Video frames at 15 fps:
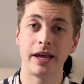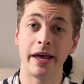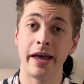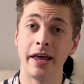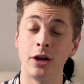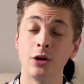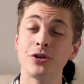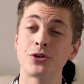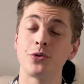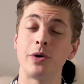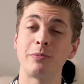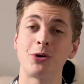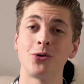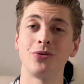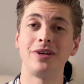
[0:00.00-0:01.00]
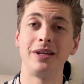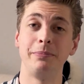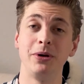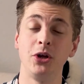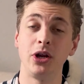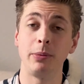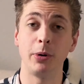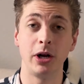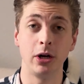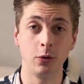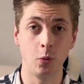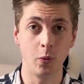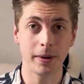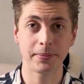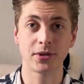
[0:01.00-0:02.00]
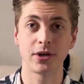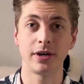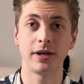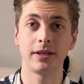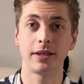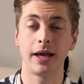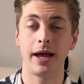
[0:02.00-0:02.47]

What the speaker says: And also I'm currently building my own website,